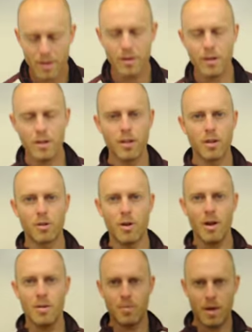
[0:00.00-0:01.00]
the
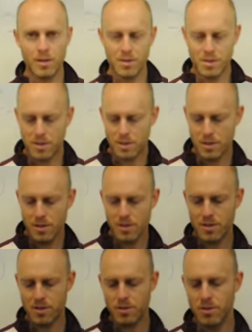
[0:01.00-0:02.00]
grading policy in here
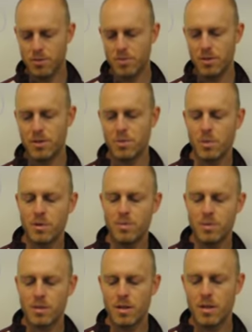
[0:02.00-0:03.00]
is going to be
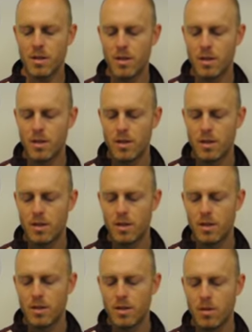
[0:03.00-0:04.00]
20%
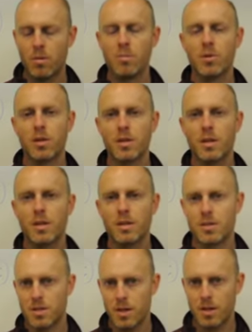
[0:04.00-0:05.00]
homework and
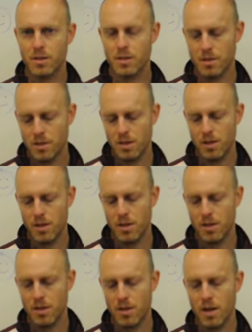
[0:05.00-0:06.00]
checks,
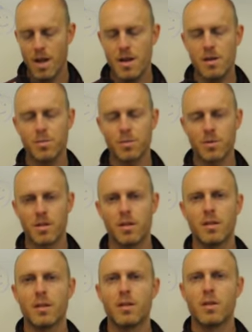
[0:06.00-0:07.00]
and then 80%
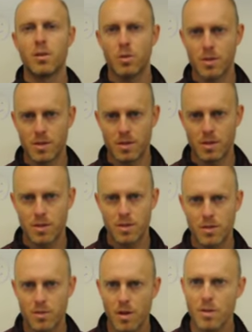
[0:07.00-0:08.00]

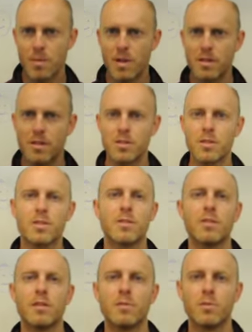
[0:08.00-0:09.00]
quizzes. So that makes it just
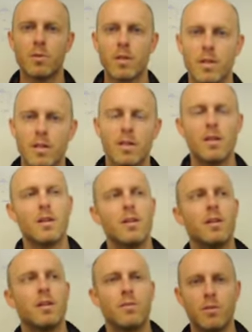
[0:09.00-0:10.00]
enough where
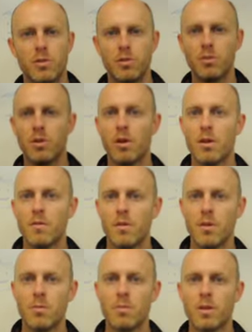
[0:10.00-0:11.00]
if you're doing all of your
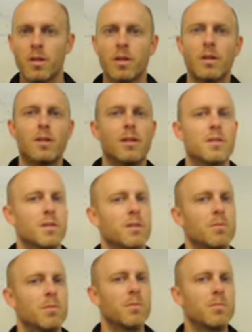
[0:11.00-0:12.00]
homework, that's going
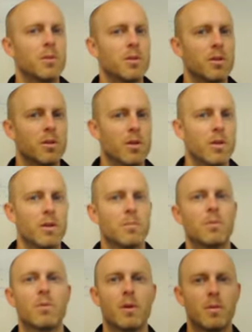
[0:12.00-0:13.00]
to bump your grade
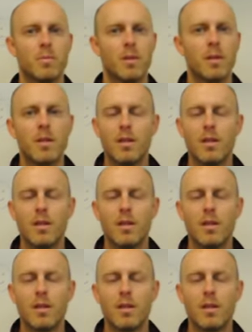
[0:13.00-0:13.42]
up quite a bit.